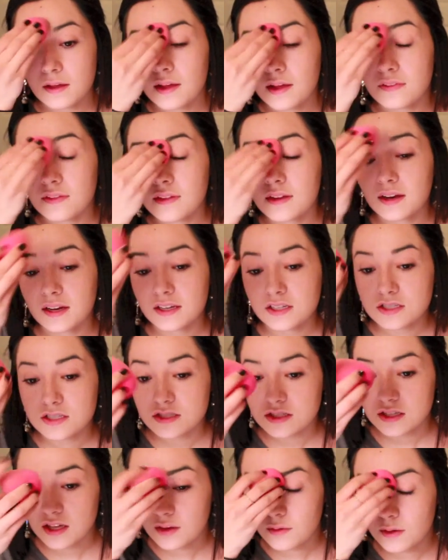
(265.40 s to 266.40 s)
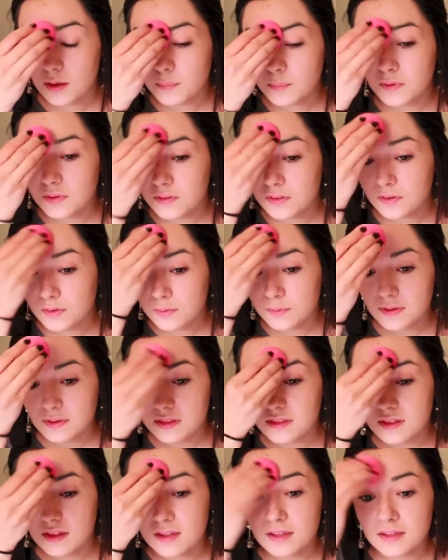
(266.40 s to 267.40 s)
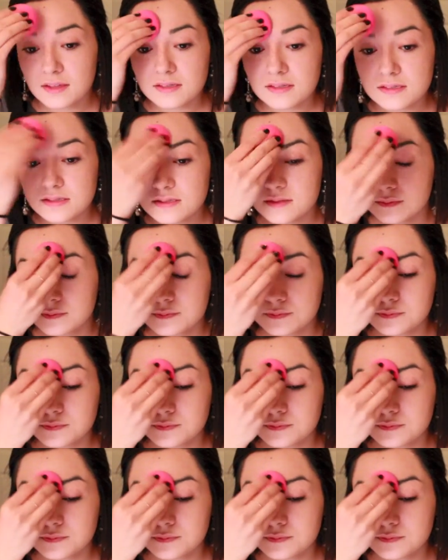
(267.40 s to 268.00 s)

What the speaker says: And then I just go up a little with this.